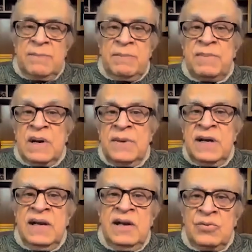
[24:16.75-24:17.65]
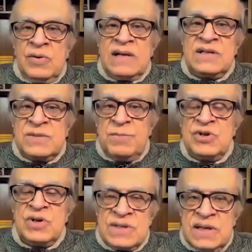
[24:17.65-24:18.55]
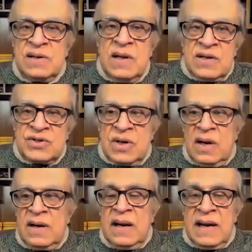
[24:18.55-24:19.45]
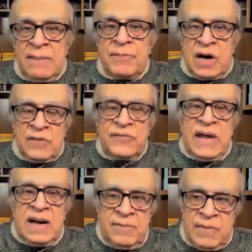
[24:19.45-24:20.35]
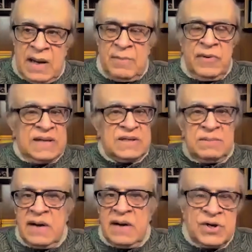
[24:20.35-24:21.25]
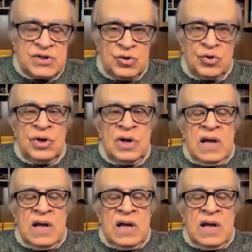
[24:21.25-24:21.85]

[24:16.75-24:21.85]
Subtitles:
People are beginning to get suspicious, and I'm part of that. I'm raising my voice too.